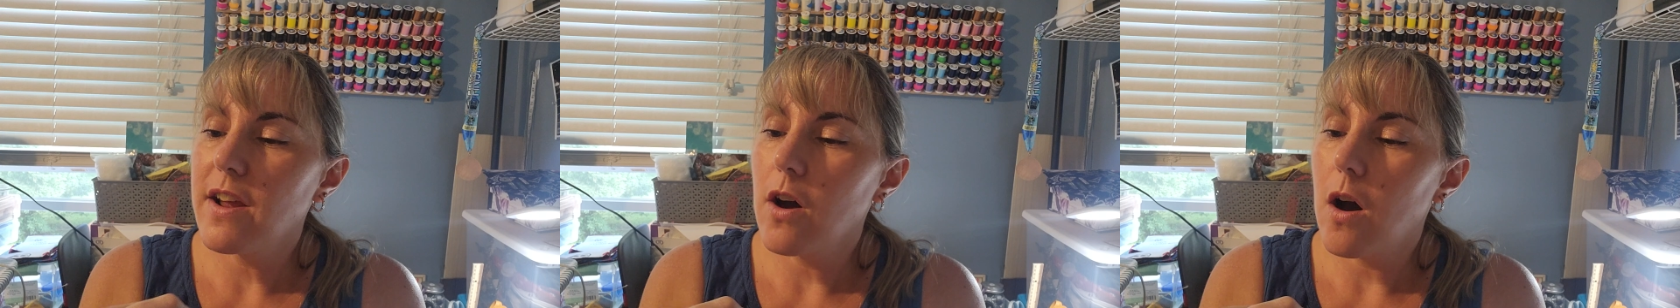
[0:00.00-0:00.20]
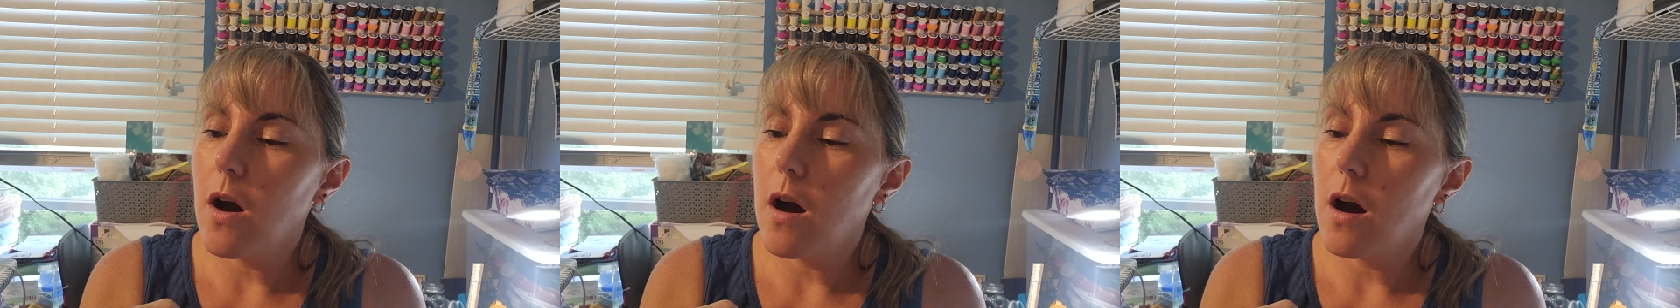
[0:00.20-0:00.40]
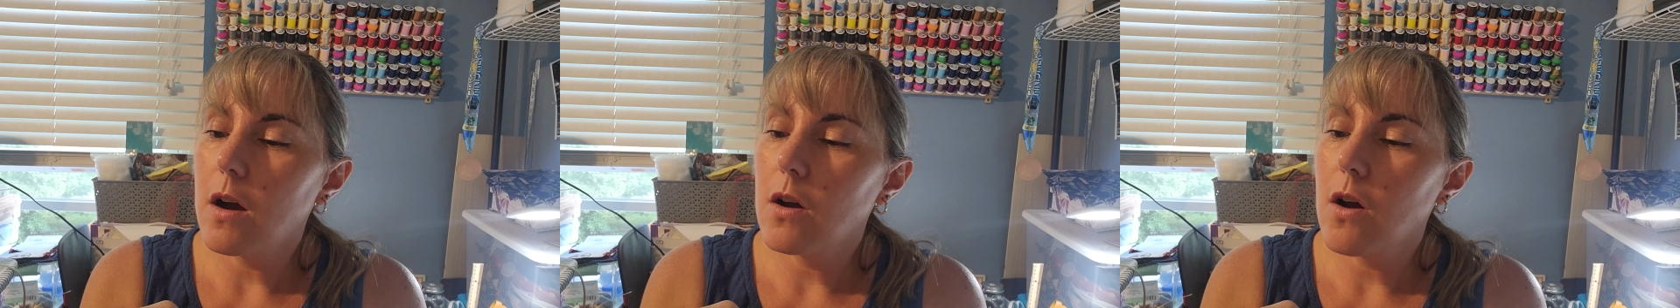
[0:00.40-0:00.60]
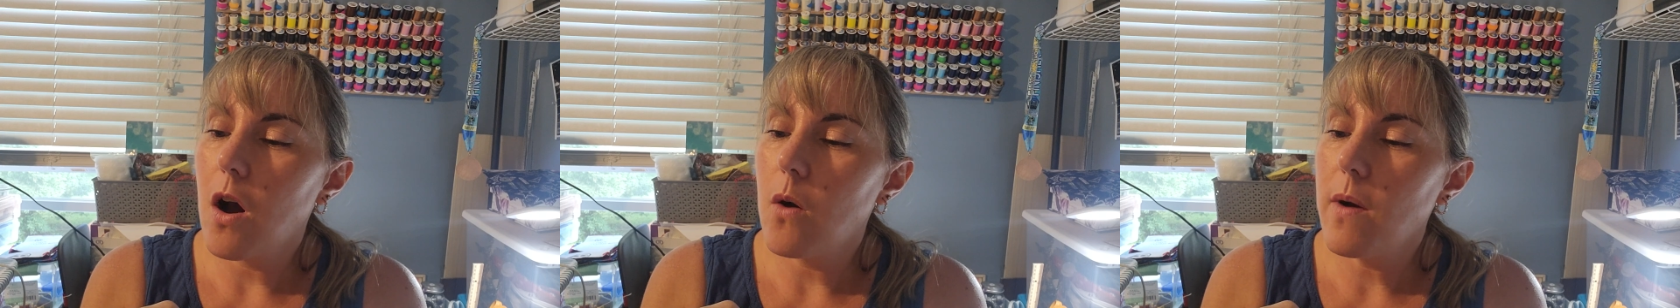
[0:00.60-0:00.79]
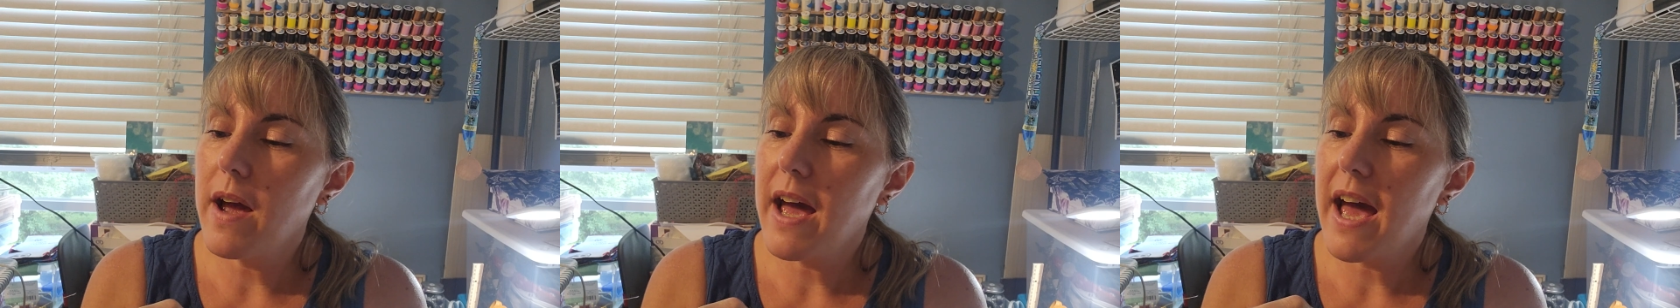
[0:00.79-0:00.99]
to
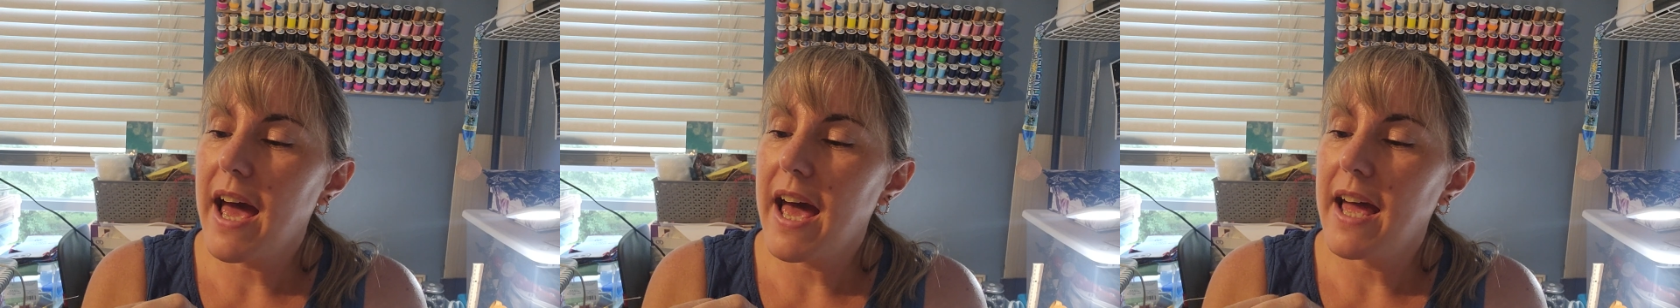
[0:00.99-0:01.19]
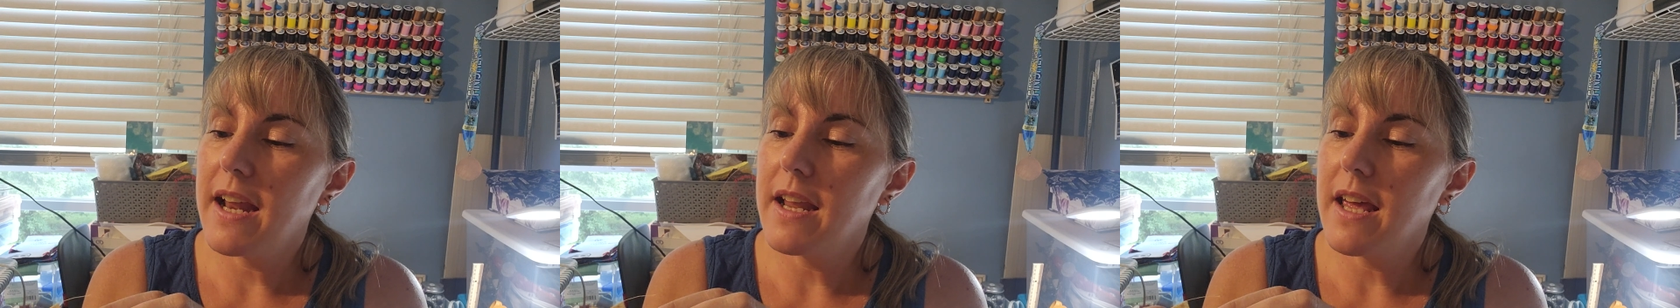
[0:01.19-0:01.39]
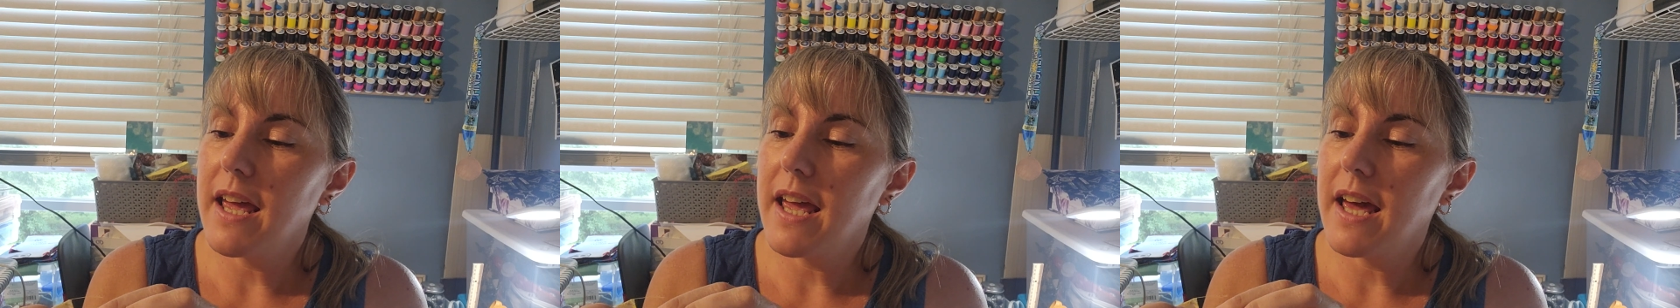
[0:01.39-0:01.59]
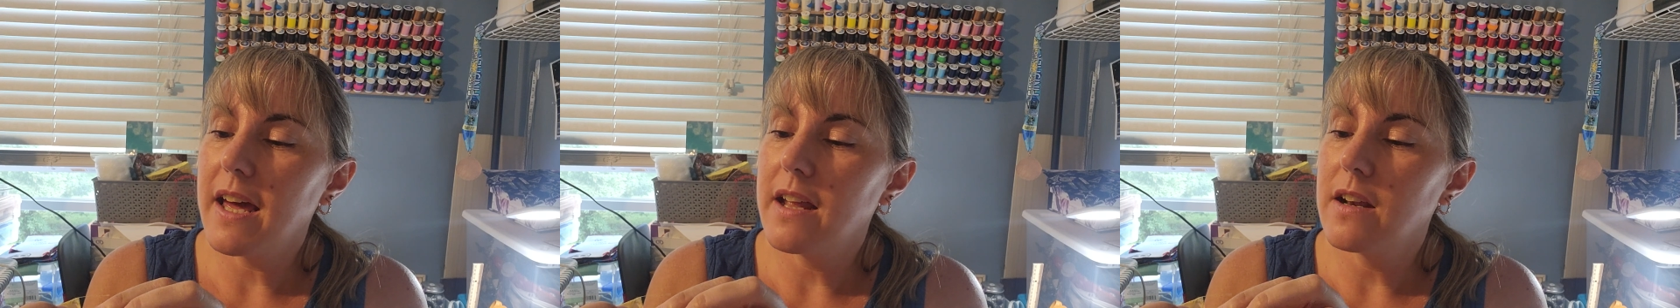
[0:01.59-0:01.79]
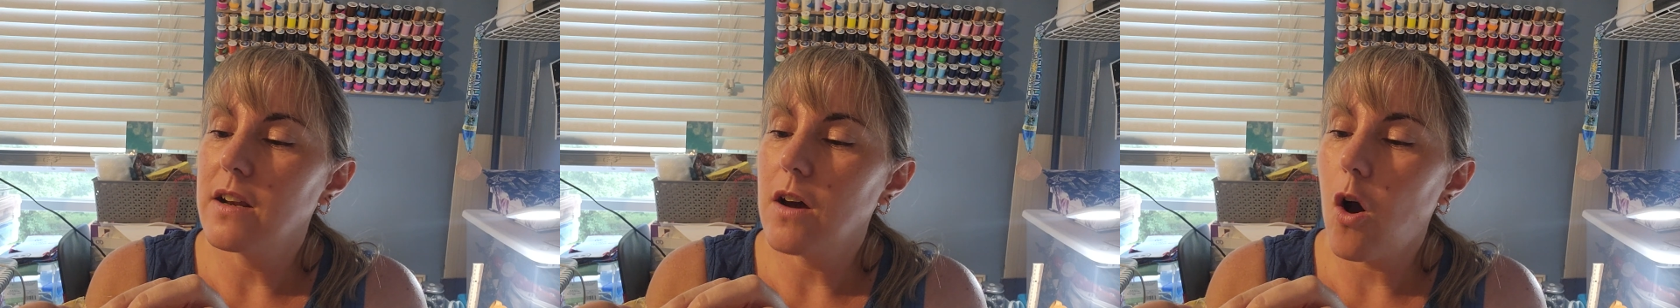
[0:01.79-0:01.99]
go ahead
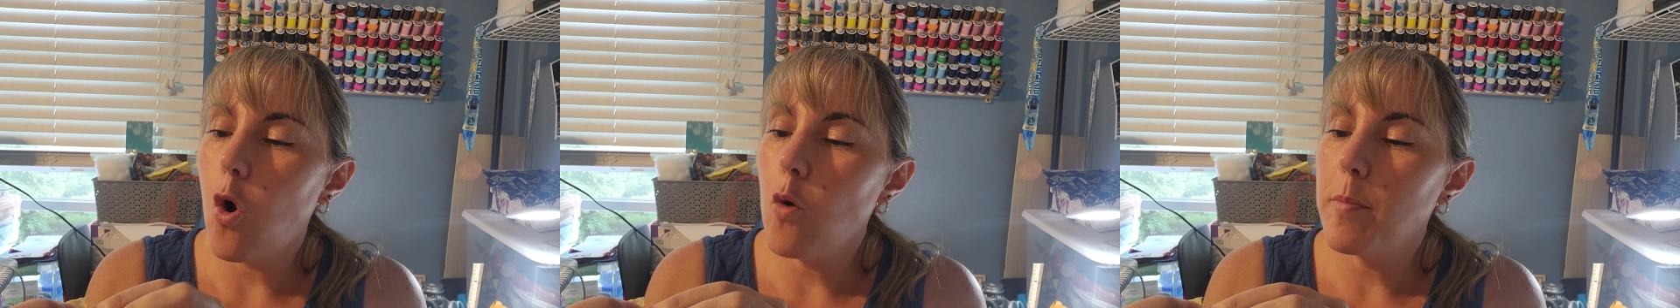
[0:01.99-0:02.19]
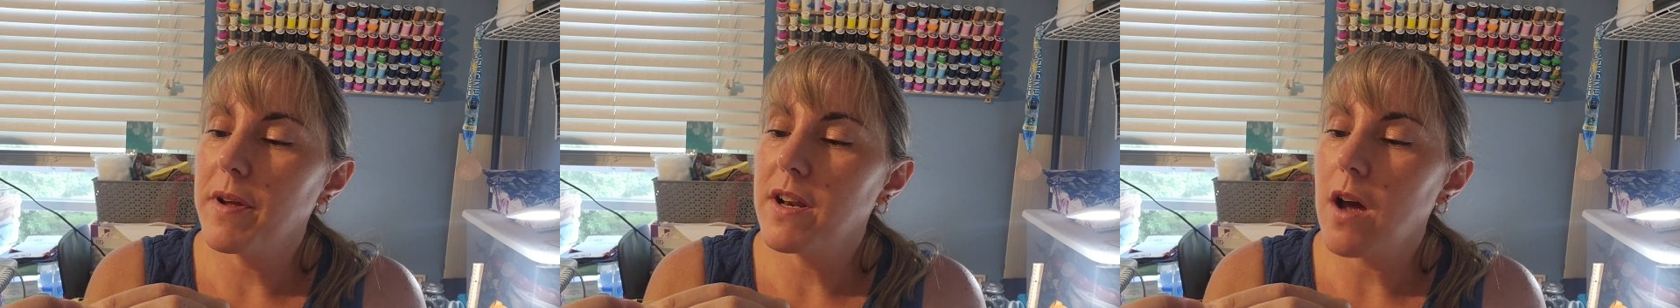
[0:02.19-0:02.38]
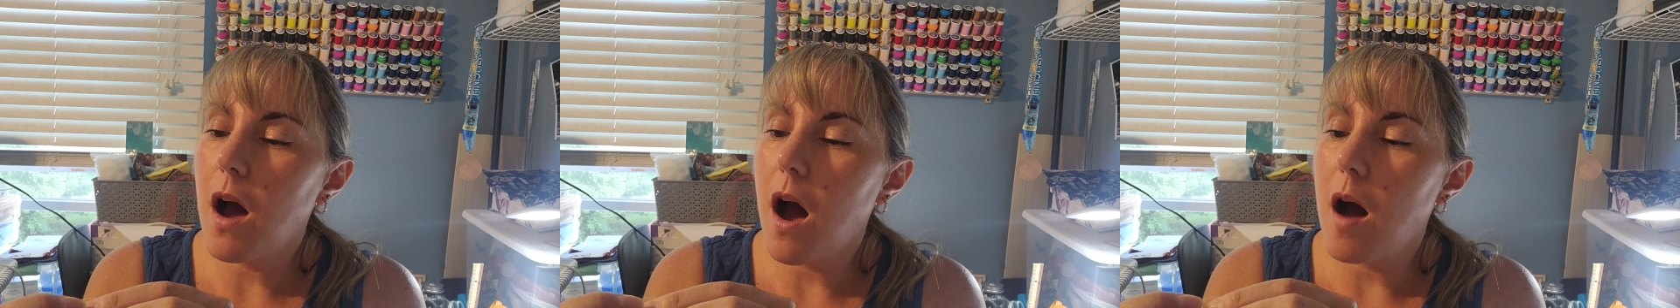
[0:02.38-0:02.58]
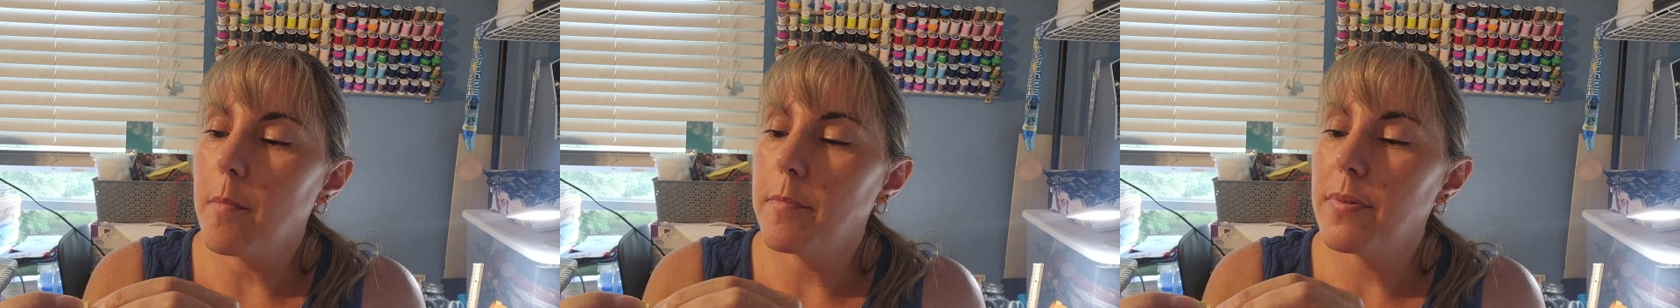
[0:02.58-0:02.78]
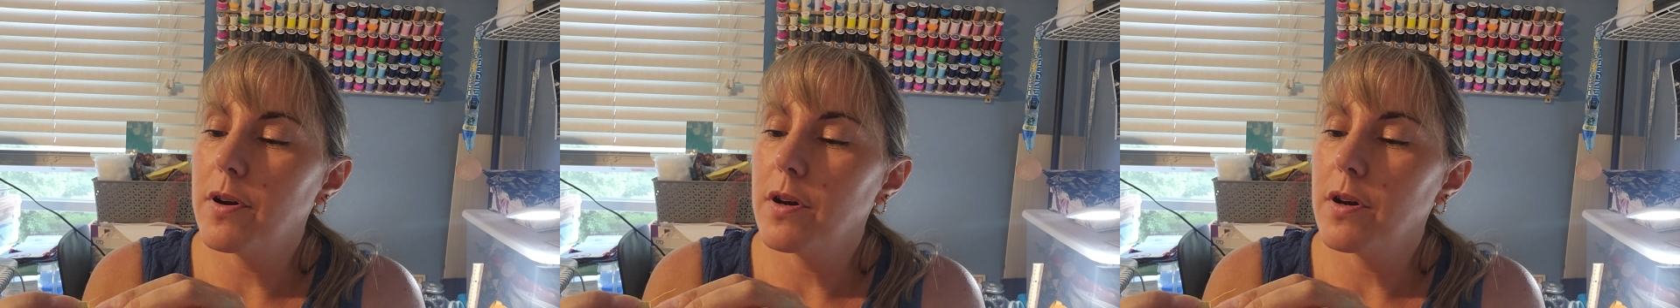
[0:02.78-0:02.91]
and open up.